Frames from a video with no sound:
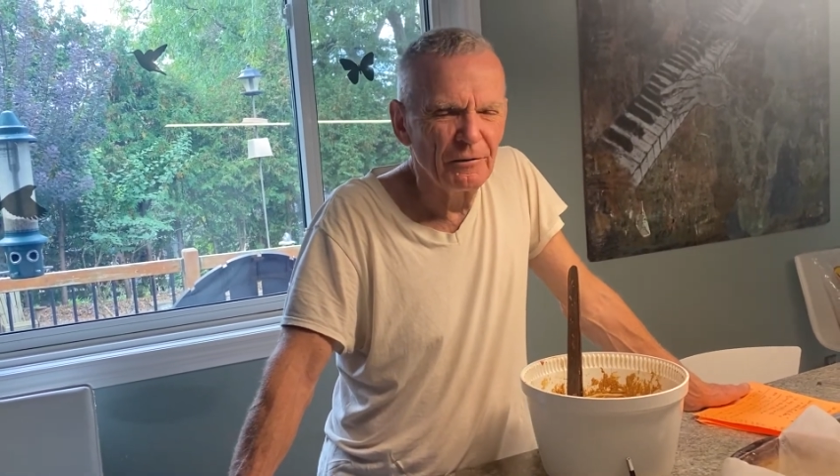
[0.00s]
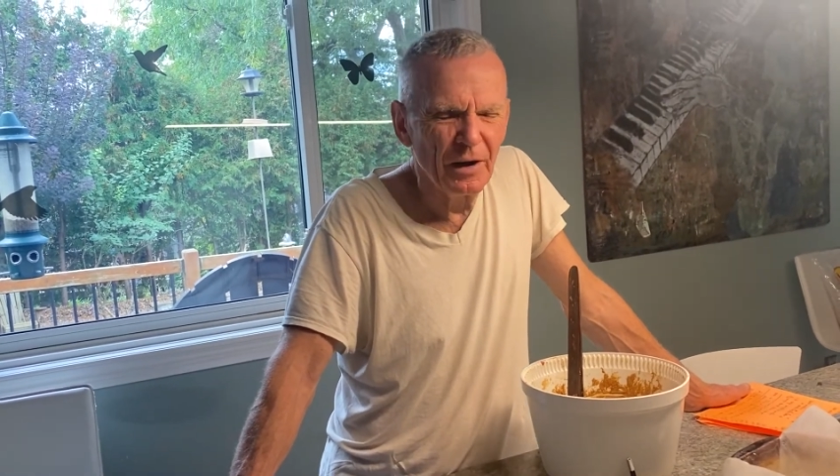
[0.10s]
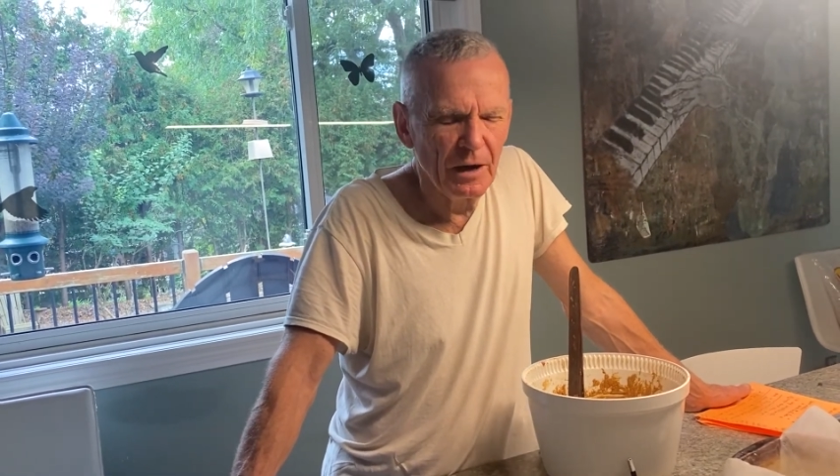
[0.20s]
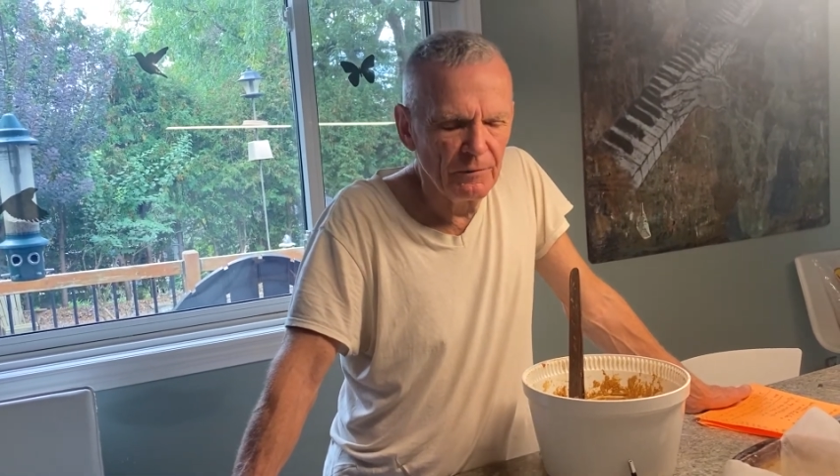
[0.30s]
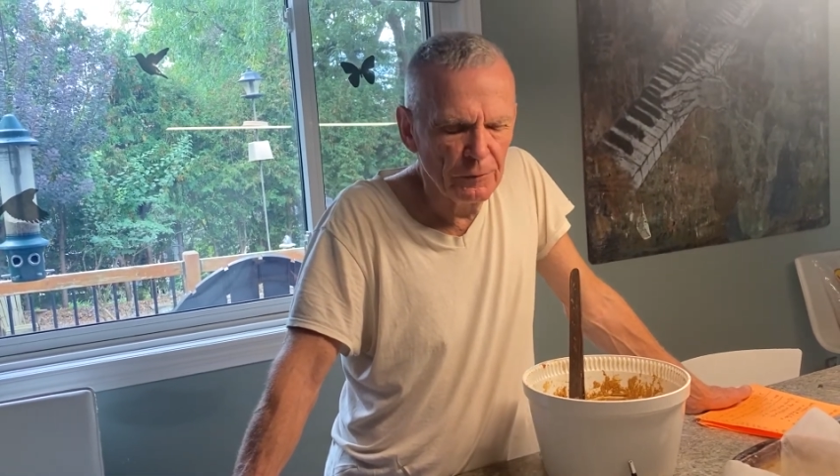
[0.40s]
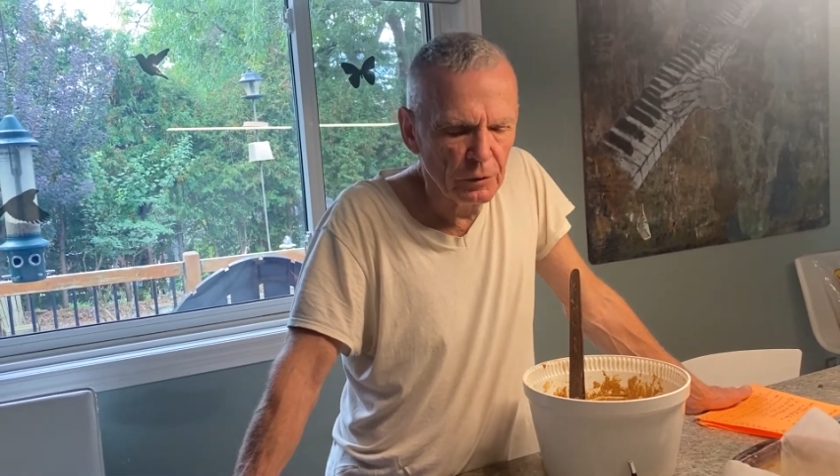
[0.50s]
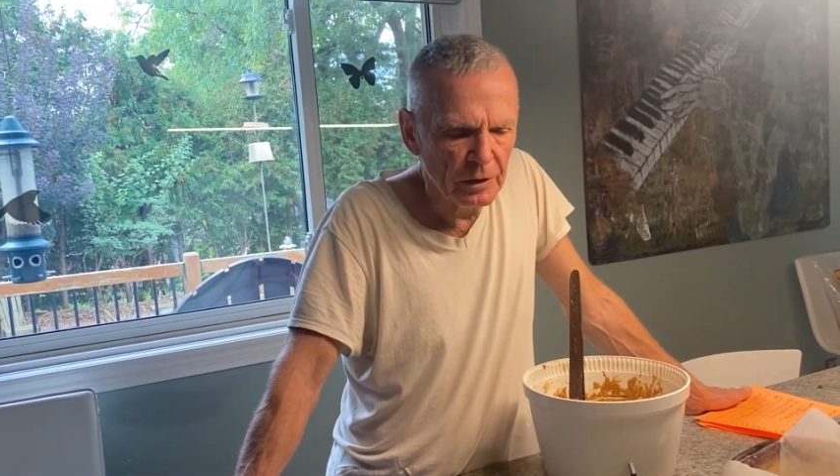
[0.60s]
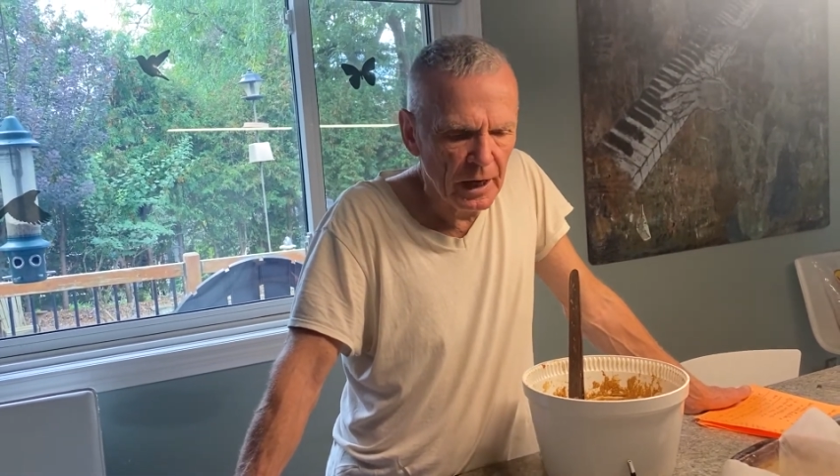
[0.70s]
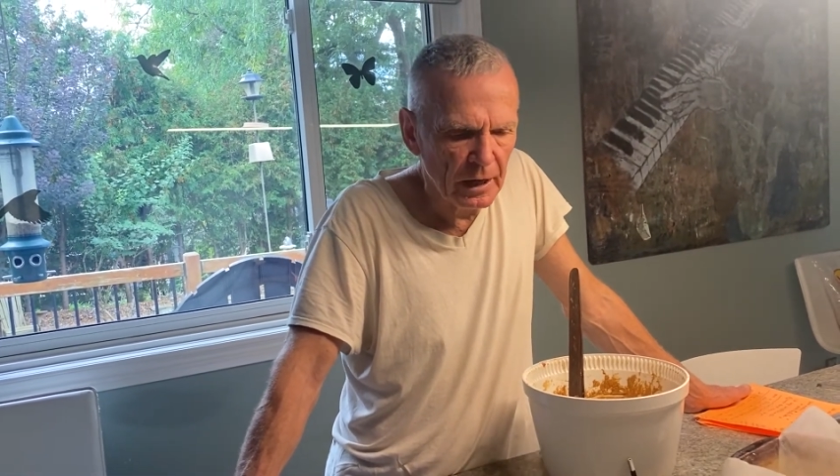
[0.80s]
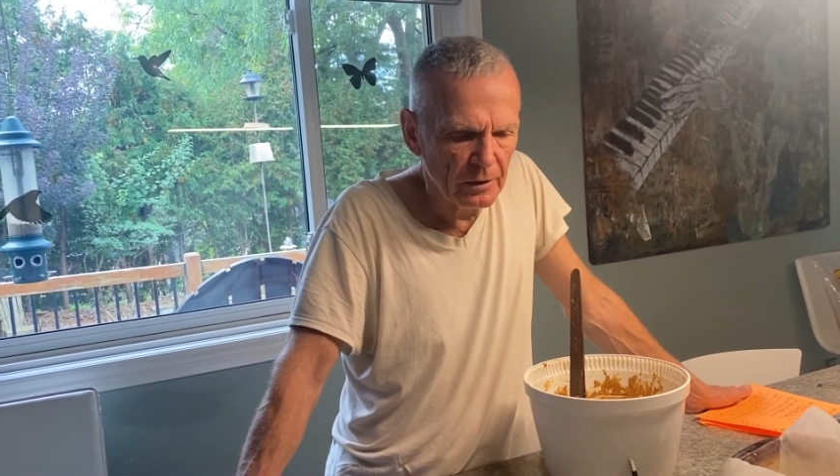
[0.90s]
of fruit
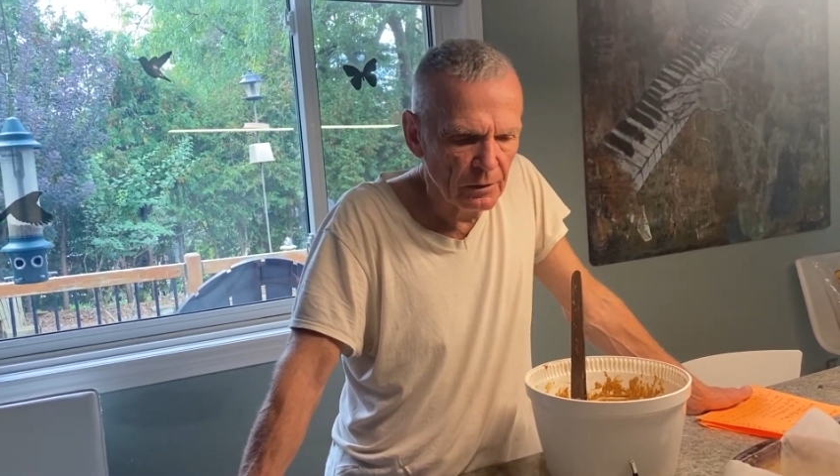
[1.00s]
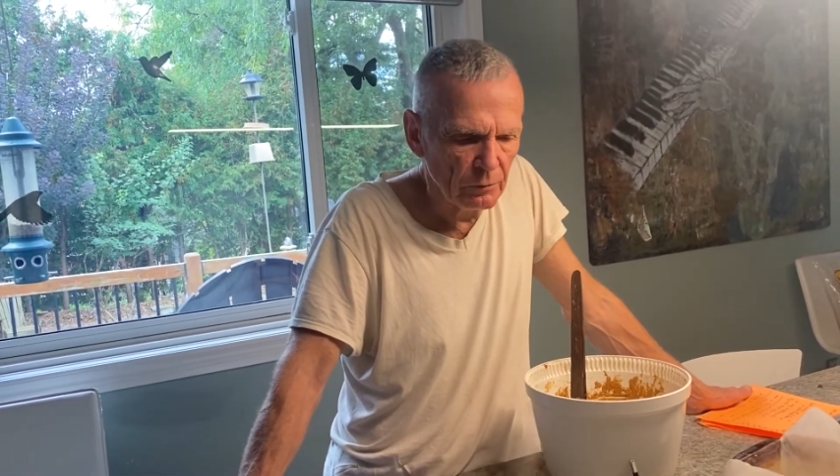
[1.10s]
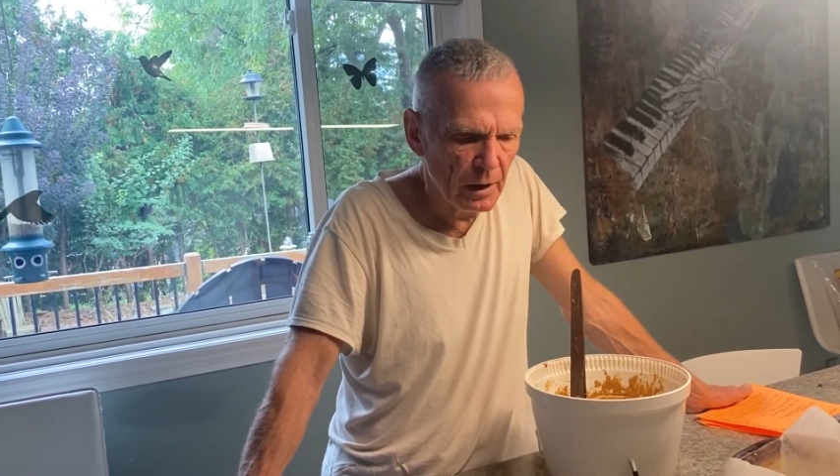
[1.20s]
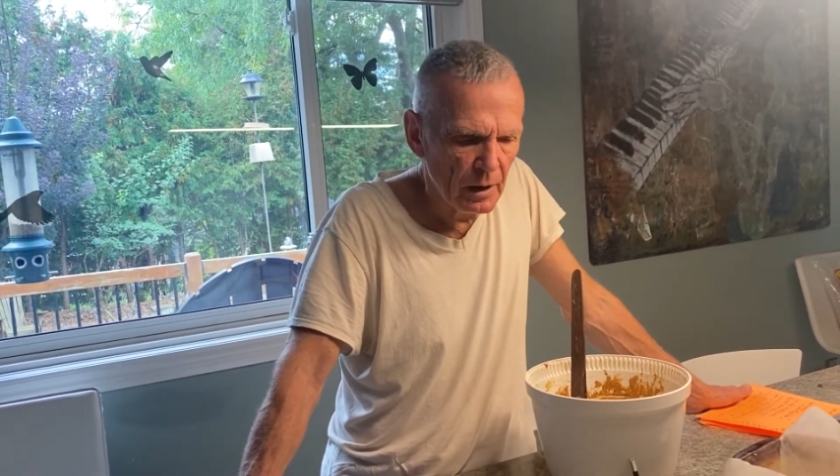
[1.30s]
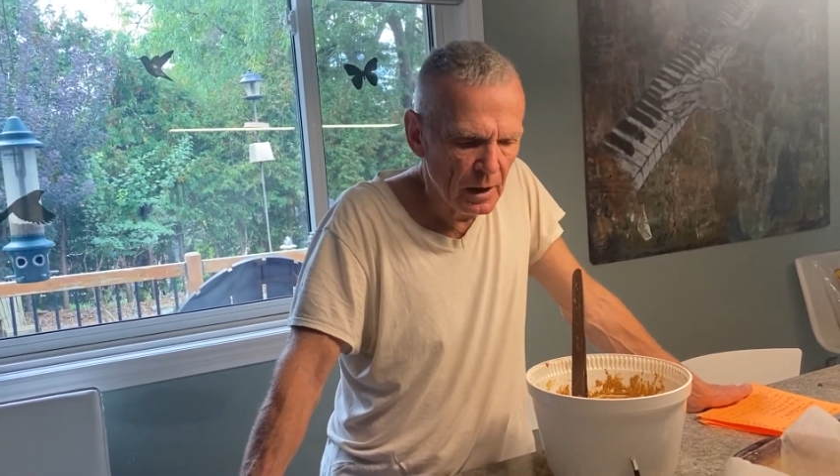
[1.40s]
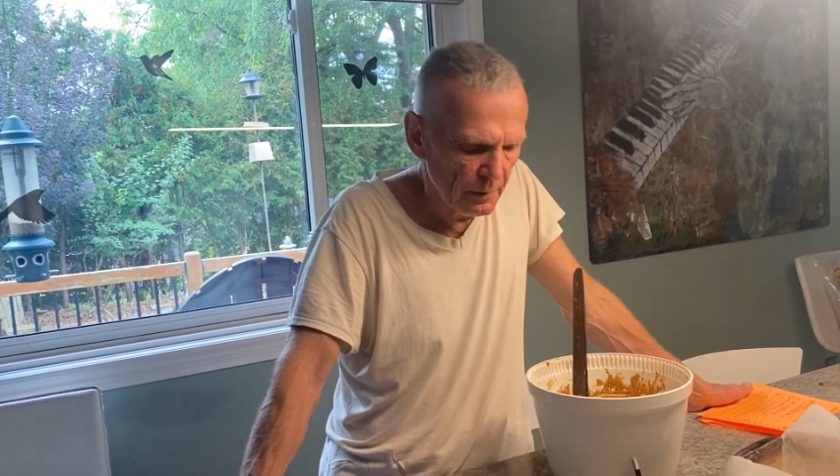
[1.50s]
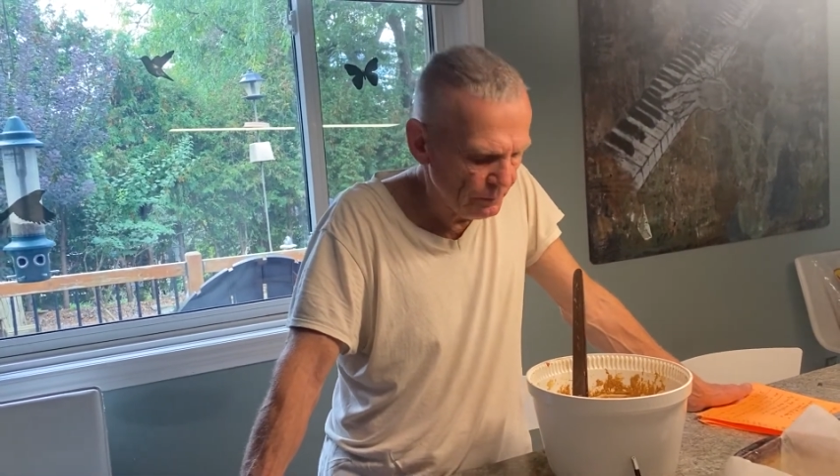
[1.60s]
cake or